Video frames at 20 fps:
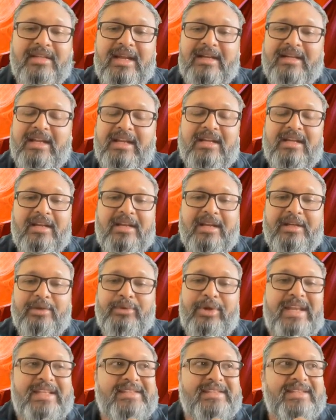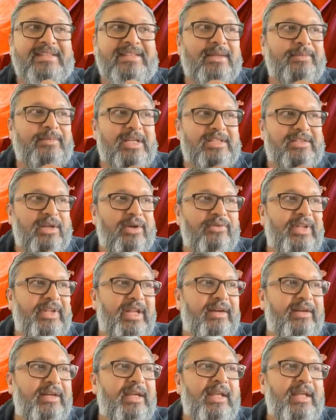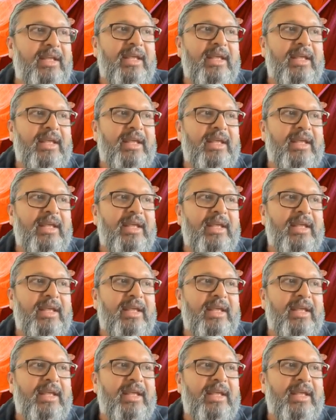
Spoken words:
that can connect to any system that's out there.